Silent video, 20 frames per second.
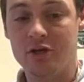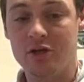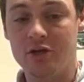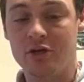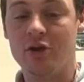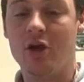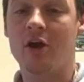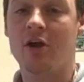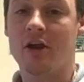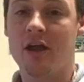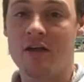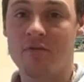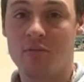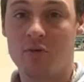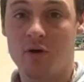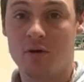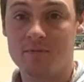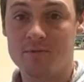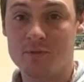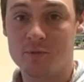You're not going to have
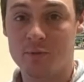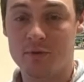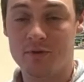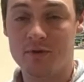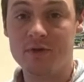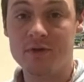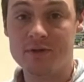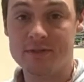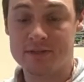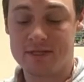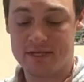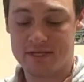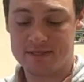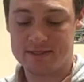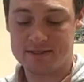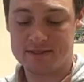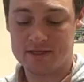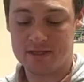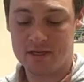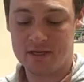problems with hook
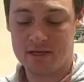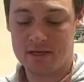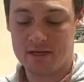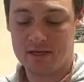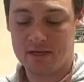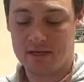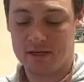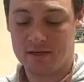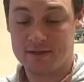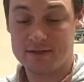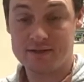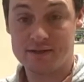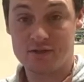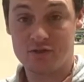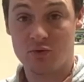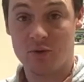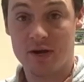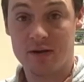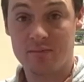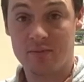sets. This is
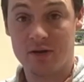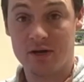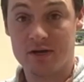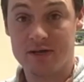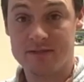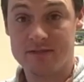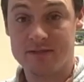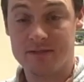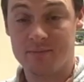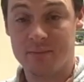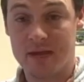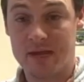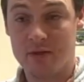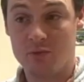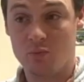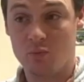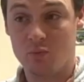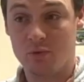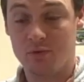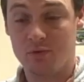great because the
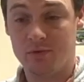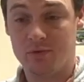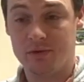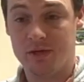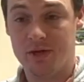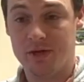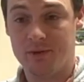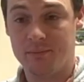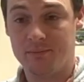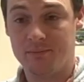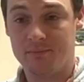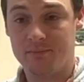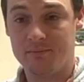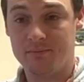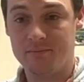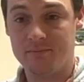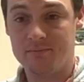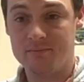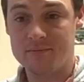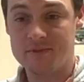bait will
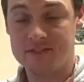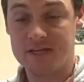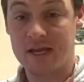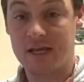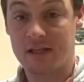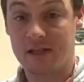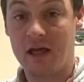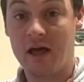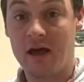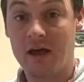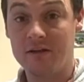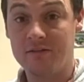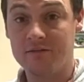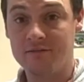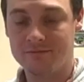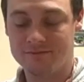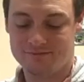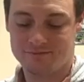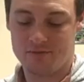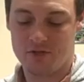stay
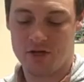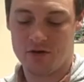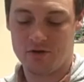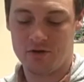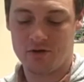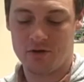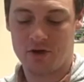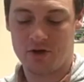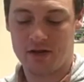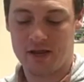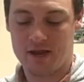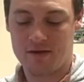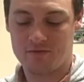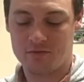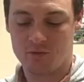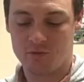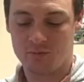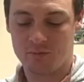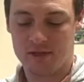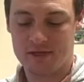alive. You know, you're not going to have
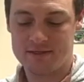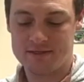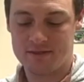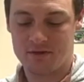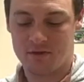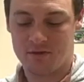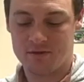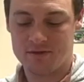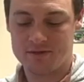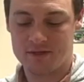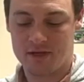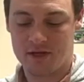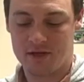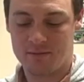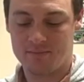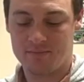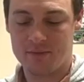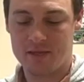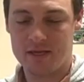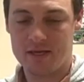to replace it all the time.